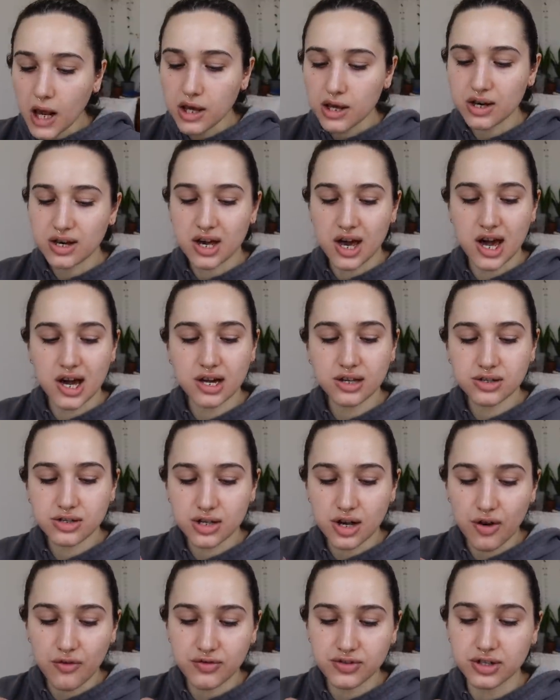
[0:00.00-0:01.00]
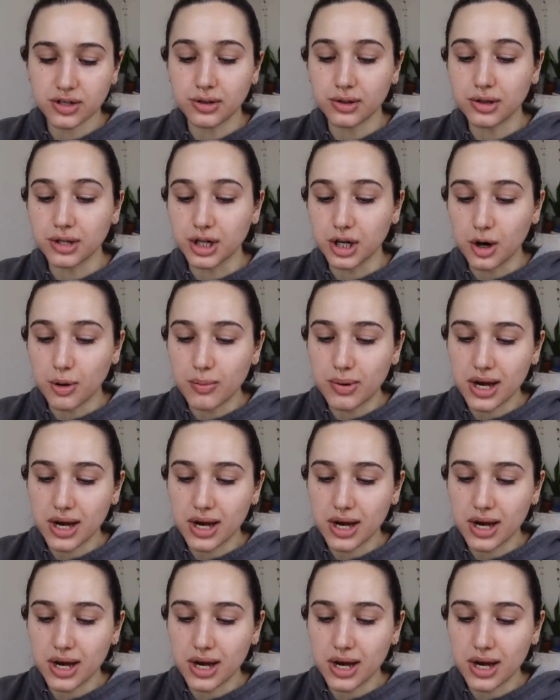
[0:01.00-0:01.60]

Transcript: The cake itself is a little